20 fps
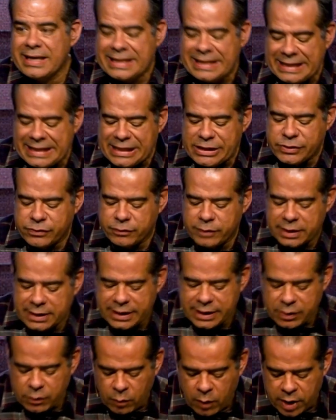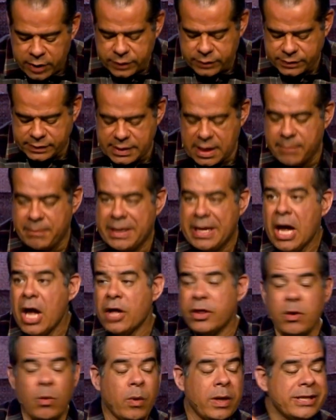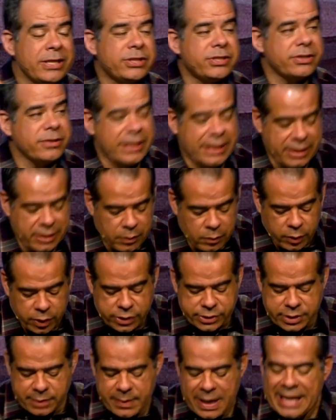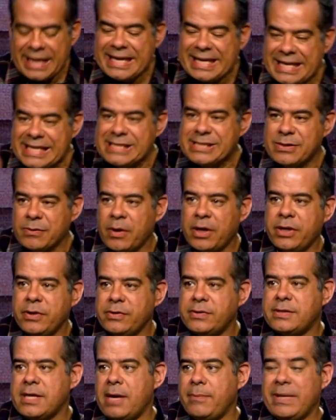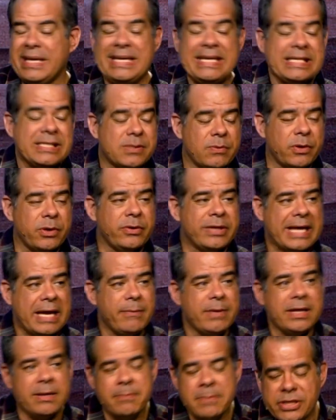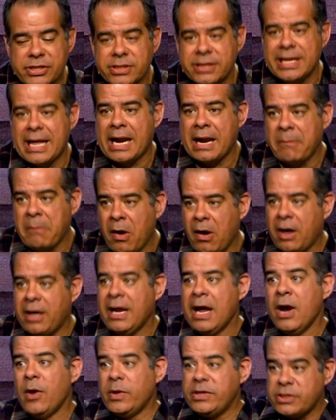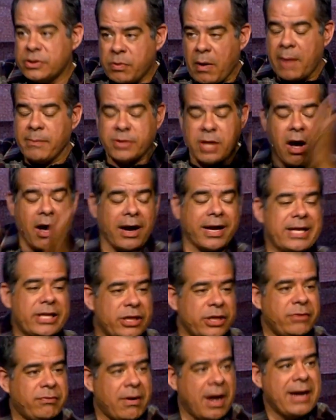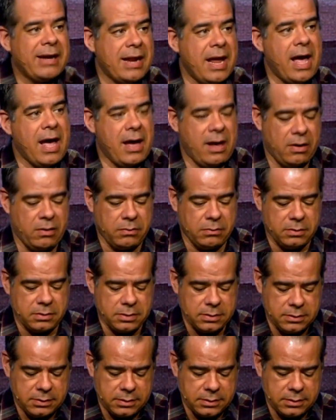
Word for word: He's really the one who sent me. The one that you're here to worship, He's the one who sent me. He's the one who gave me the mission that I'm on, which is why I'm talking to you right now.